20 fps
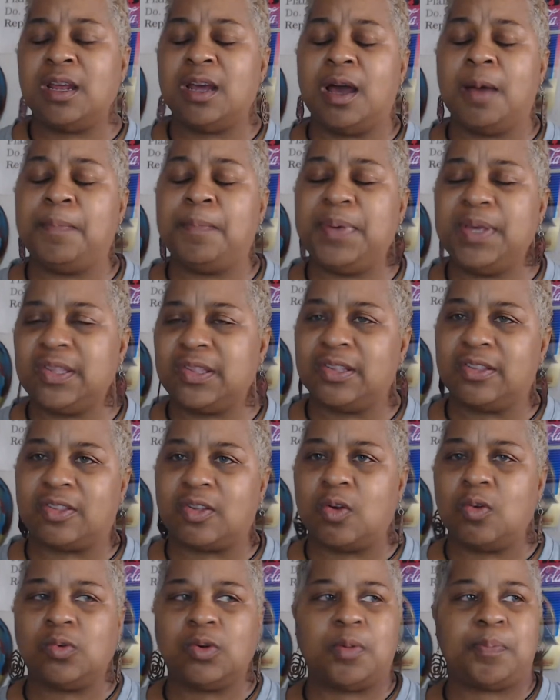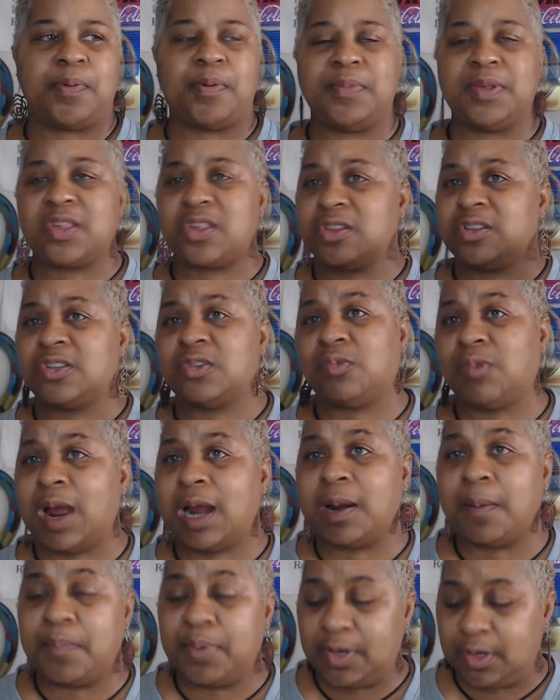a business owner, permission to
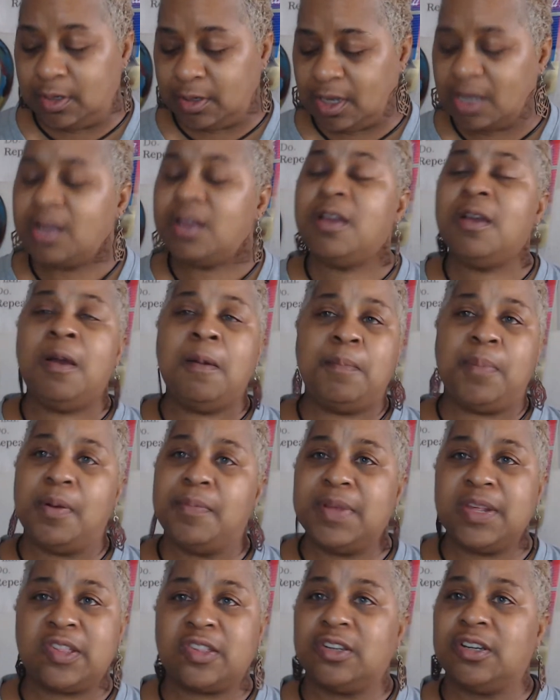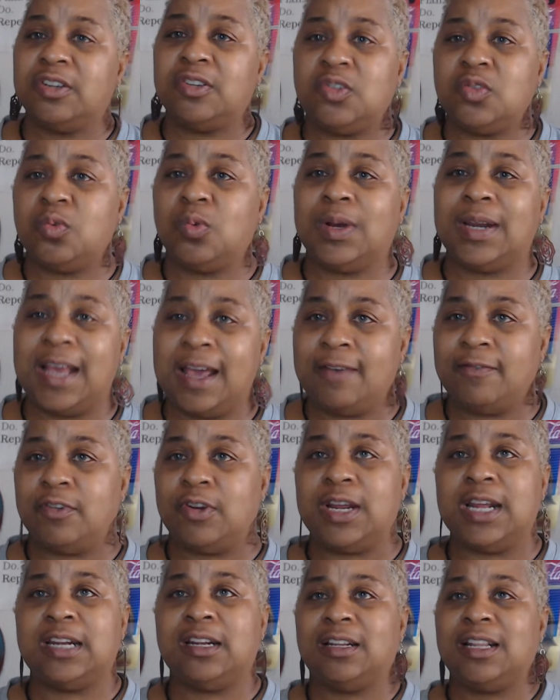write a book, permission to do whatever.
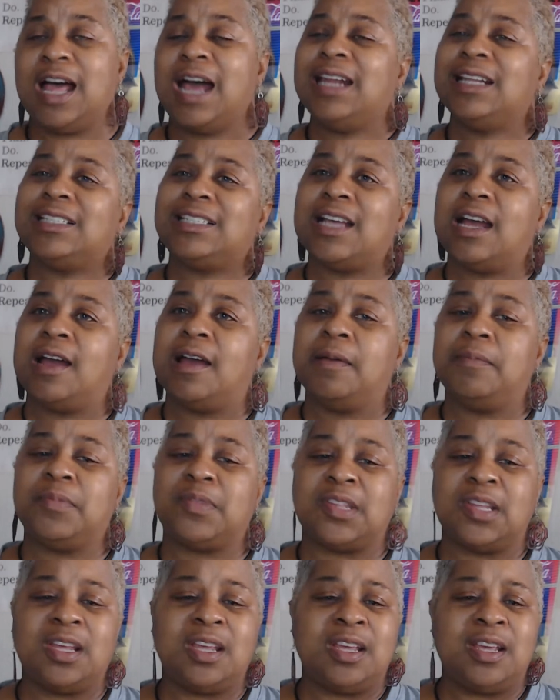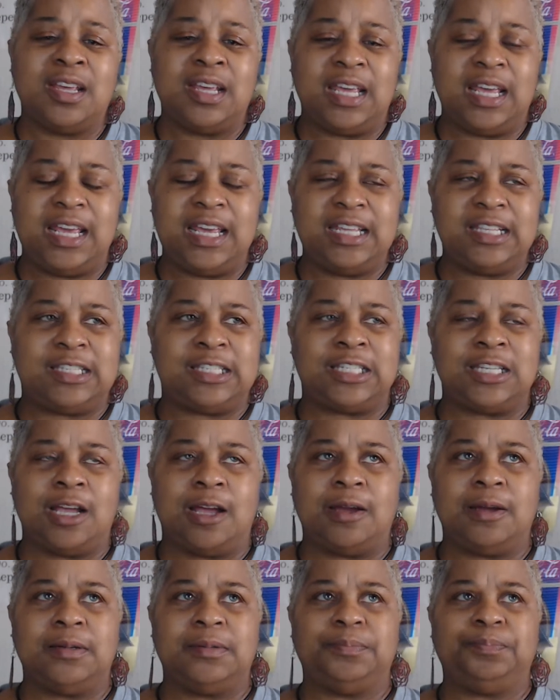And a lot of times it's
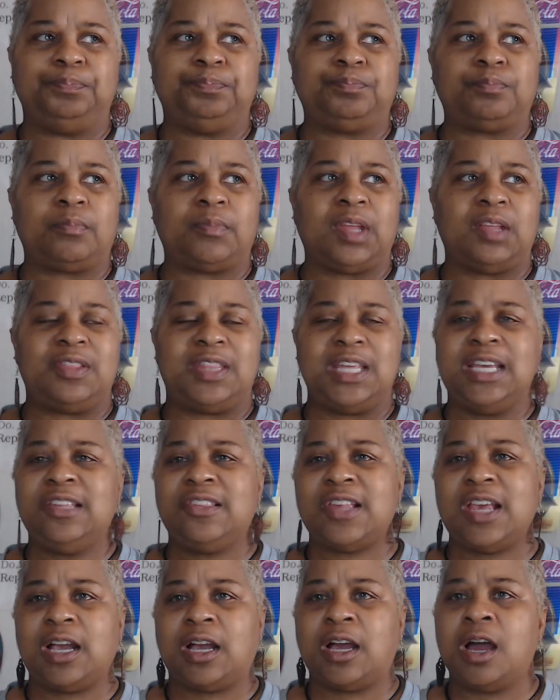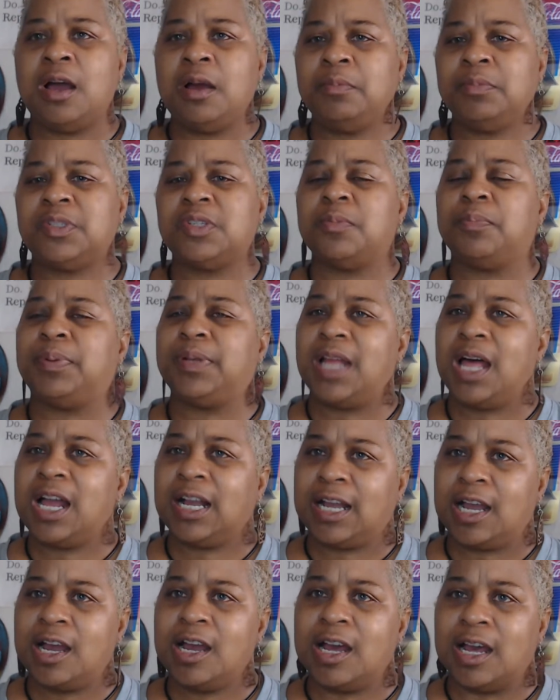things that come to
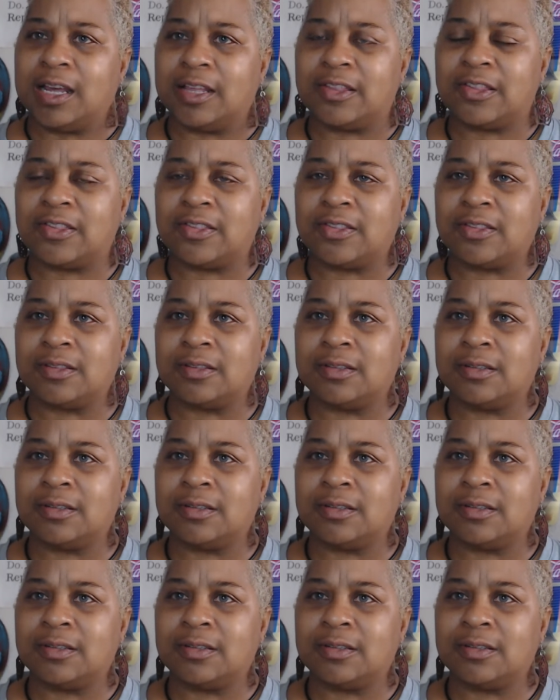block us